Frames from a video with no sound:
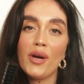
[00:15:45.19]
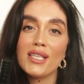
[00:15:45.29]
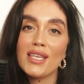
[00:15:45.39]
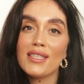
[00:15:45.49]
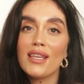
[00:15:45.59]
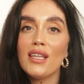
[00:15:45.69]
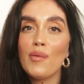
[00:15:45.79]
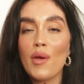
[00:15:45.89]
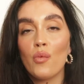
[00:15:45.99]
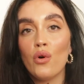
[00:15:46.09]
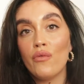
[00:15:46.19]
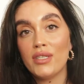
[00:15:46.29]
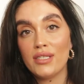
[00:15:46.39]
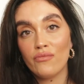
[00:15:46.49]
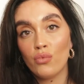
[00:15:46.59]
but I'd say it's a little bit
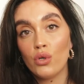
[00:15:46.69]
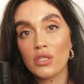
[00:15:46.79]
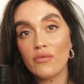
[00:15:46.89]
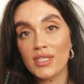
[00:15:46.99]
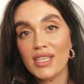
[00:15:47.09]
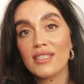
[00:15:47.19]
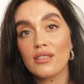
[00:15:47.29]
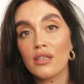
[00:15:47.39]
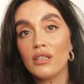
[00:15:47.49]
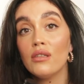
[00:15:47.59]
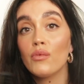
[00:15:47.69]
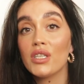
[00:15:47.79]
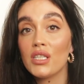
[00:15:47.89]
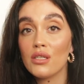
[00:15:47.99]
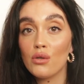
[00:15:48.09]
water resistant,
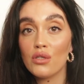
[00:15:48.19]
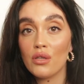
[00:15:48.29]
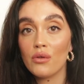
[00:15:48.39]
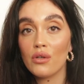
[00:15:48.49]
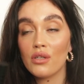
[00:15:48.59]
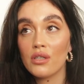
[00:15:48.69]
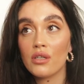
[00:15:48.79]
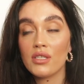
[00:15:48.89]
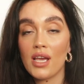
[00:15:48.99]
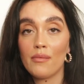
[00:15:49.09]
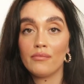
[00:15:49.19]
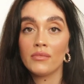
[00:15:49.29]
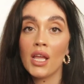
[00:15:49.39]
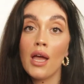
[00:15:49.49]
which is also good because I'm